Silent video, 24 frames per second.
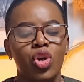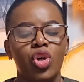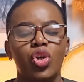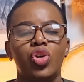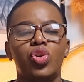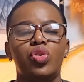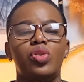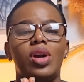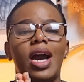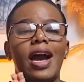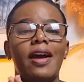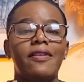
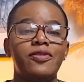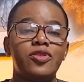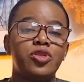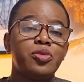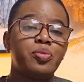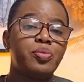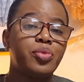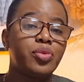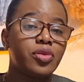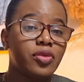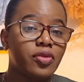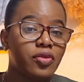You have to
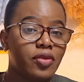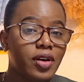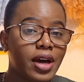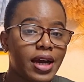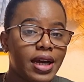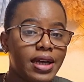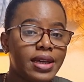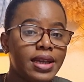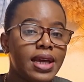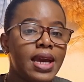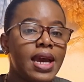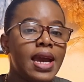
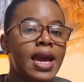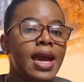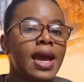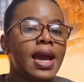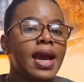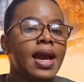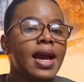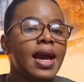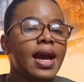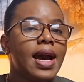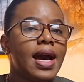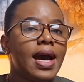provide
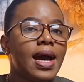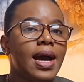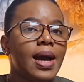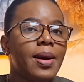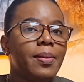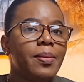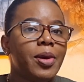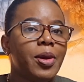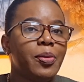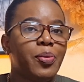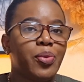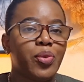
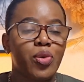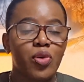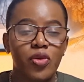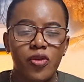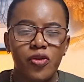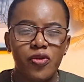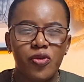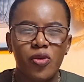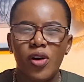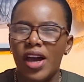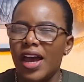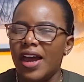a proof
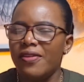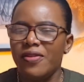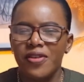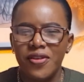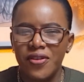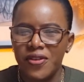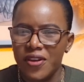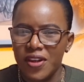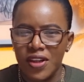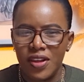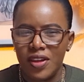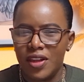for
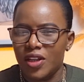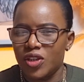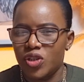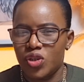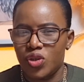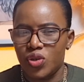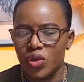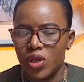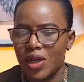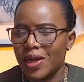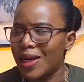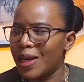everything that
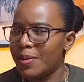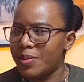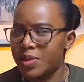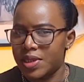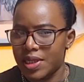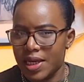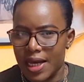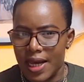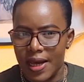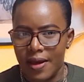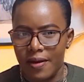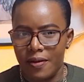you claim to
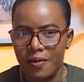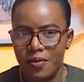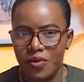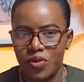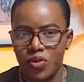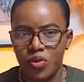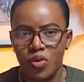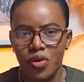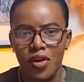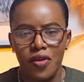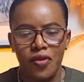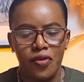have.
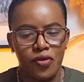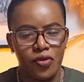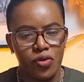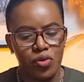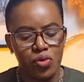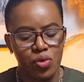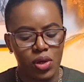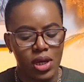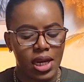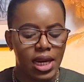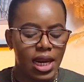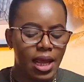So if
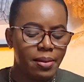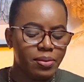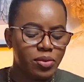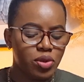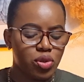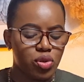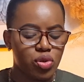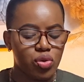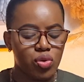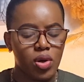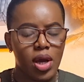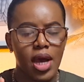you claim
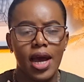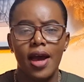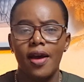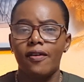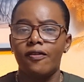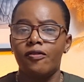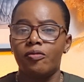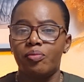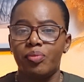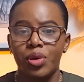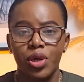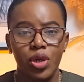to have
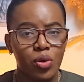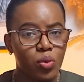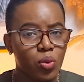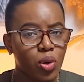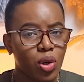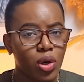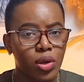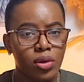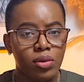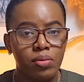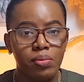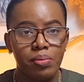
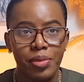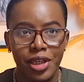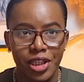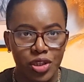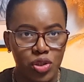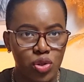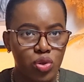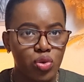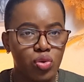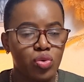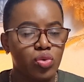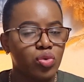B1,
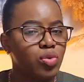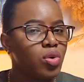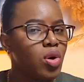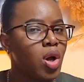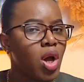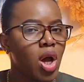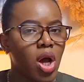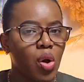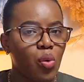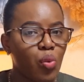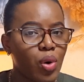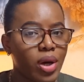B2,
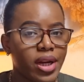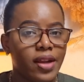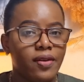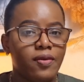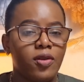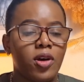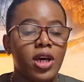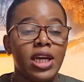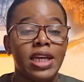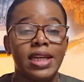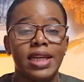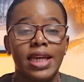
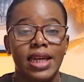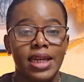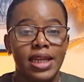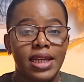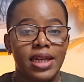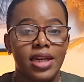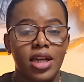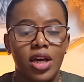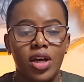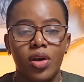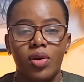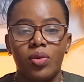whatever in any
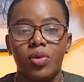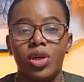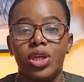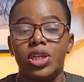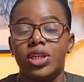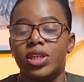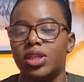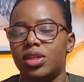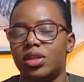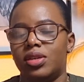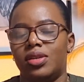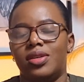
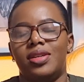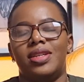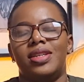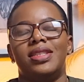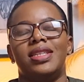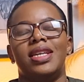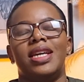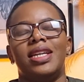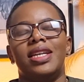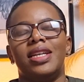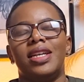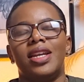language, in
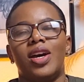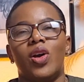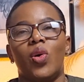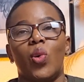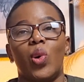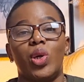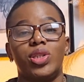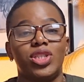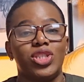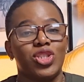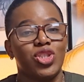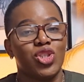any
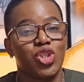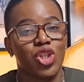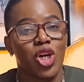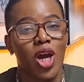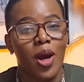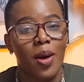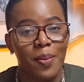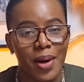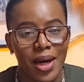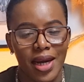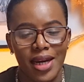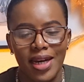language, in
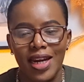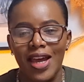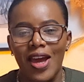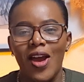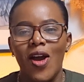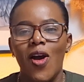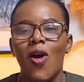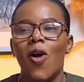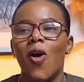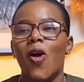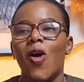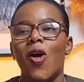German,
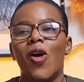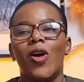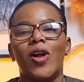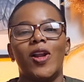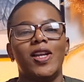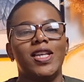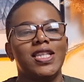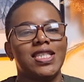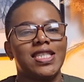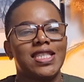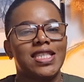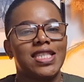or
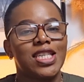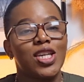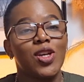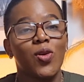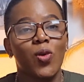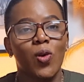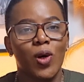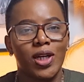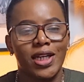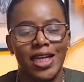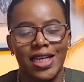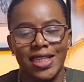
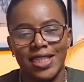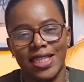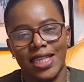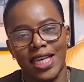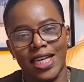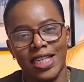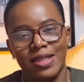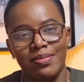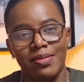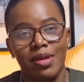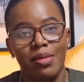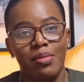C1 as the
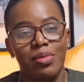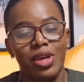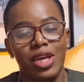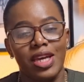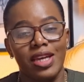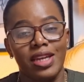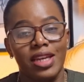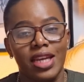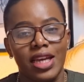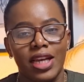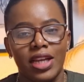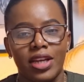case may be
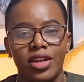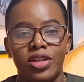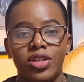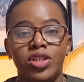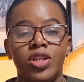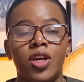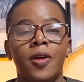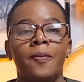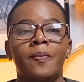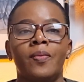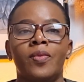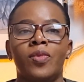in English,
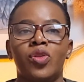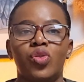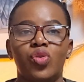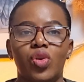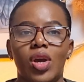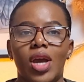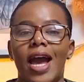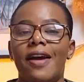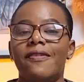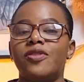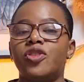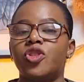you
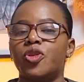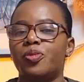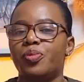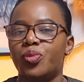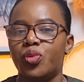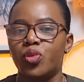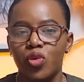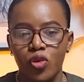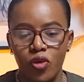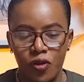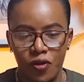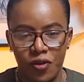have to
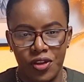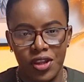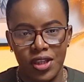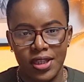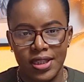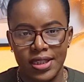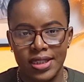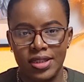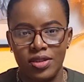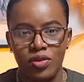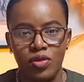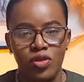prove
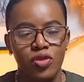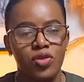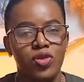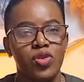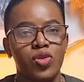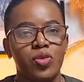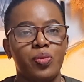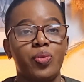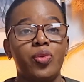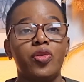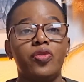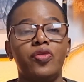this. You need
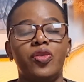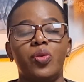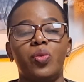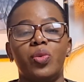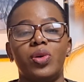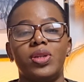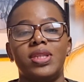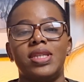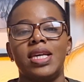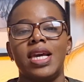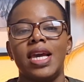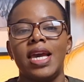to prove it
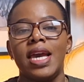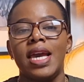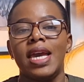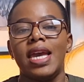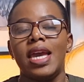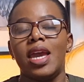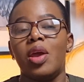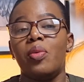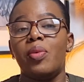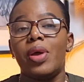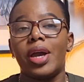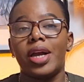with
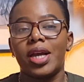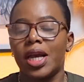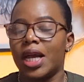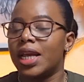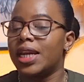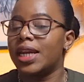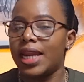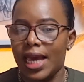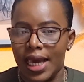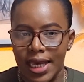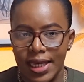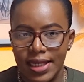a
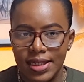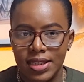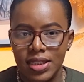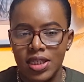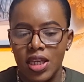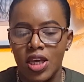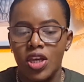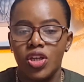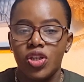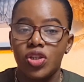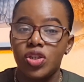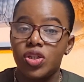recognized
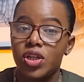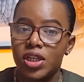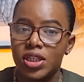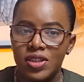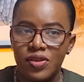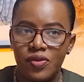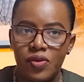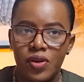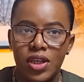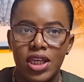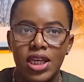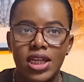
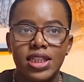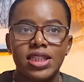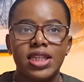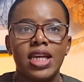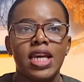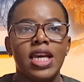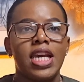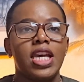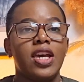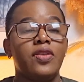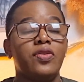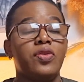certificate.
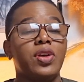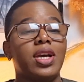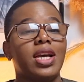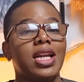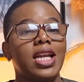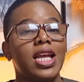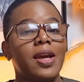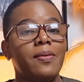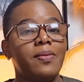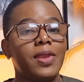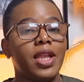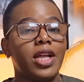If you
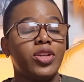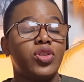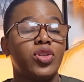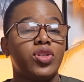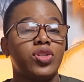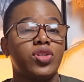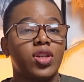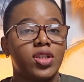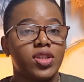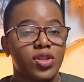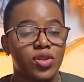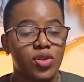claim that
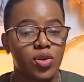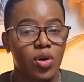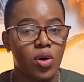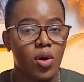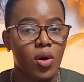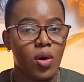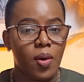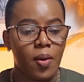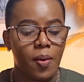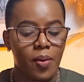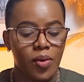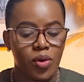
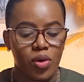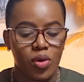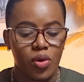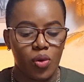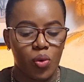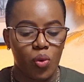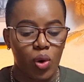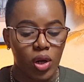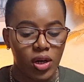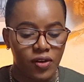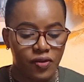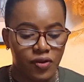your
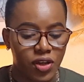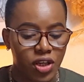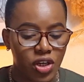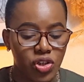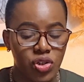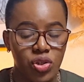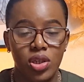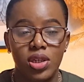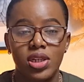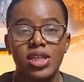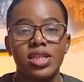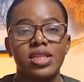
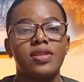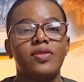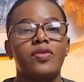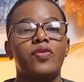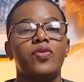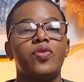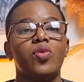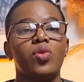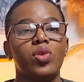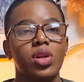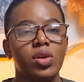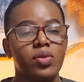qualification is
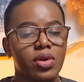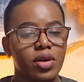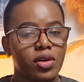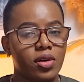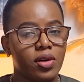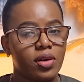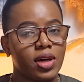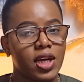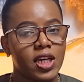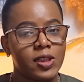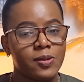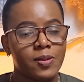fully
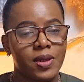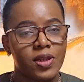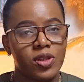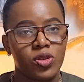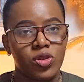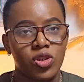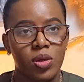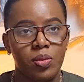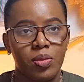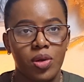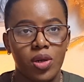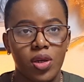recognized by the
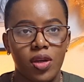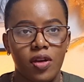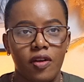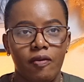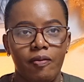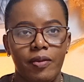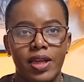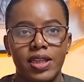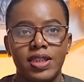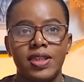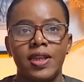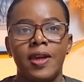German
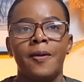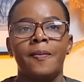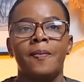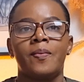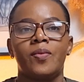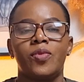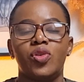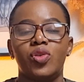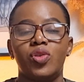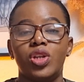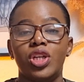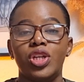government,
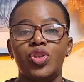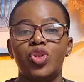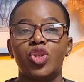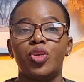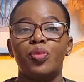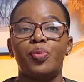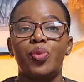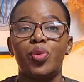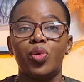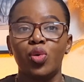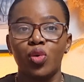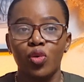you need to
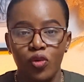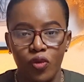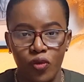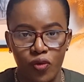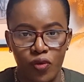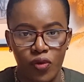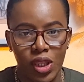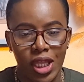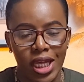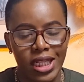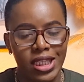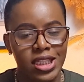
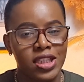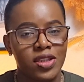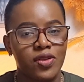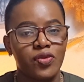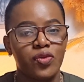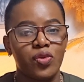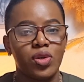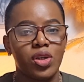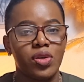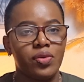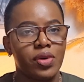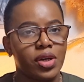prove that it is
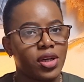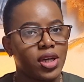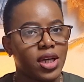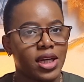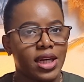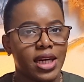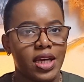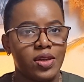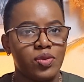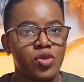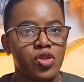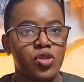fully
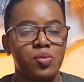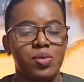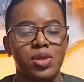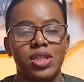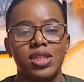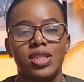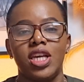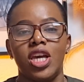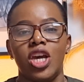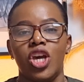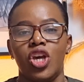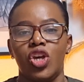recognized, which
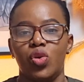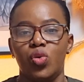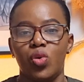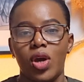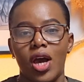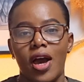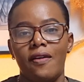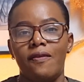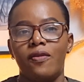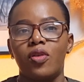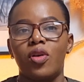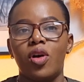means you
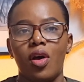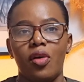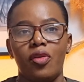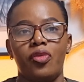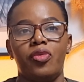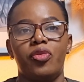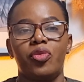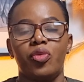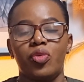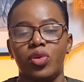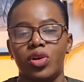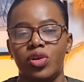have gone
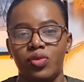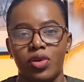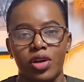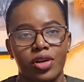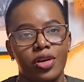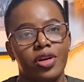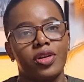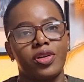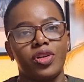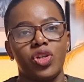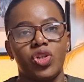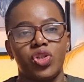through the
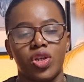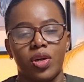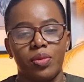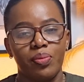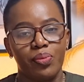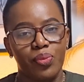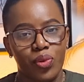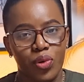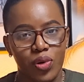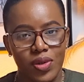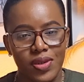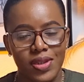recognition
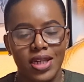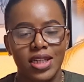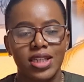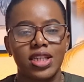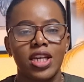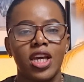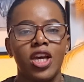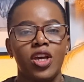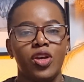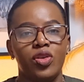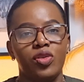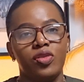process.
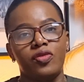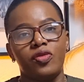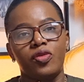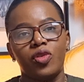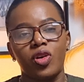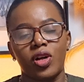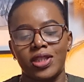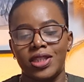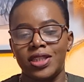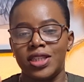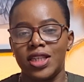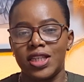You've
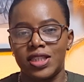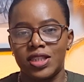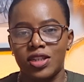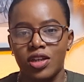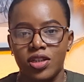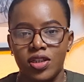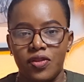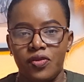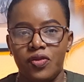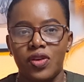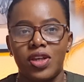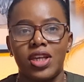gotten a
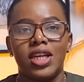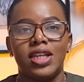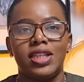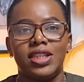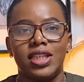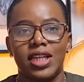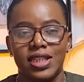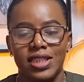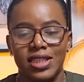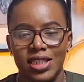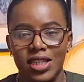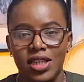certificate
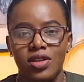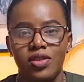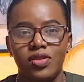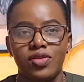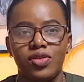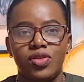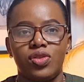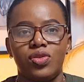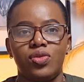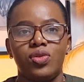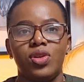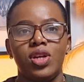that
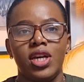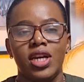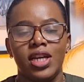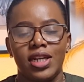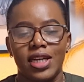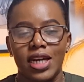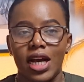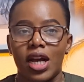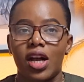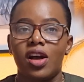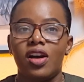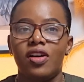tells you,
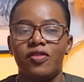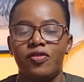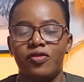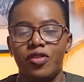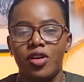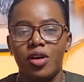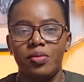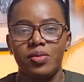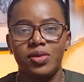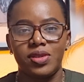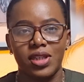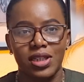that
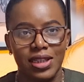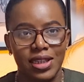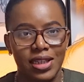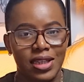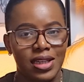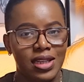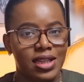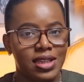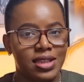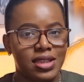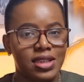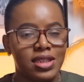confirms that
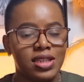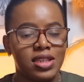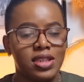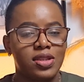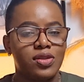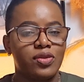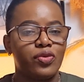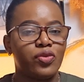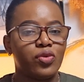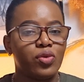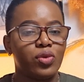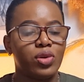yes, this is
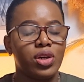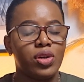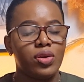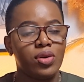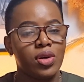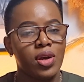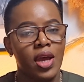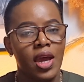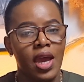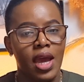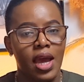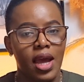fully
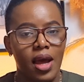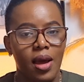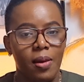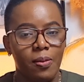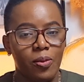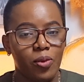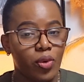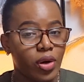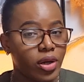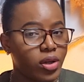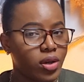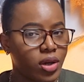
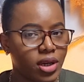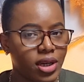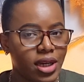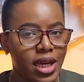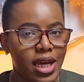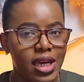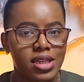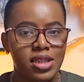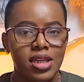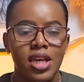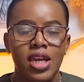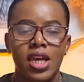
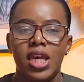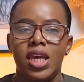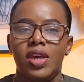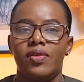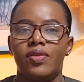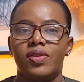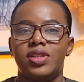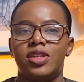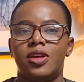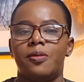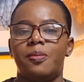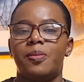recognized. If
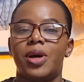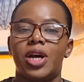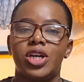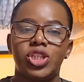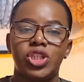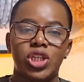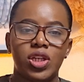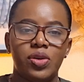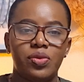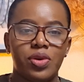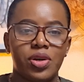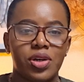it's a
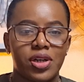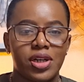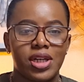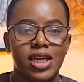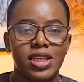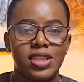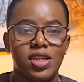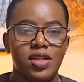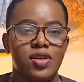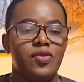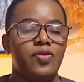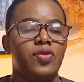partially
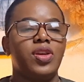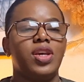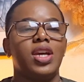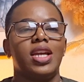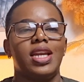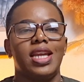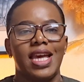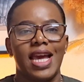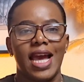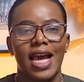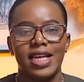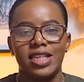recognized certificate,
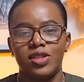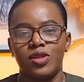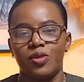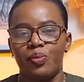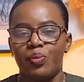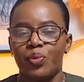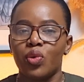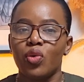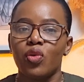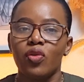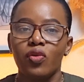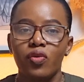it has to
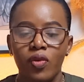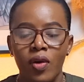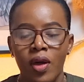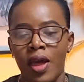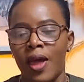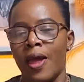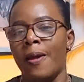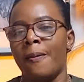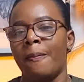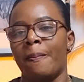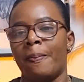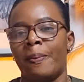prove
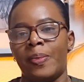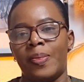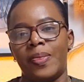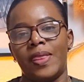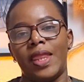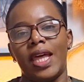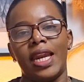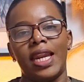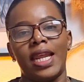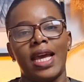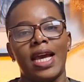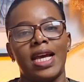
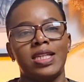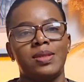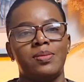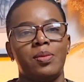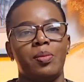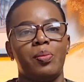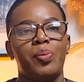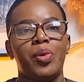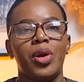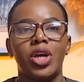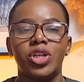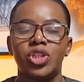that it has
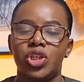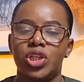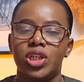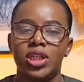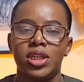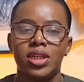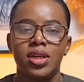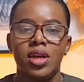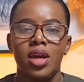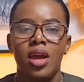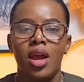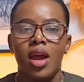been
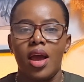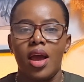partially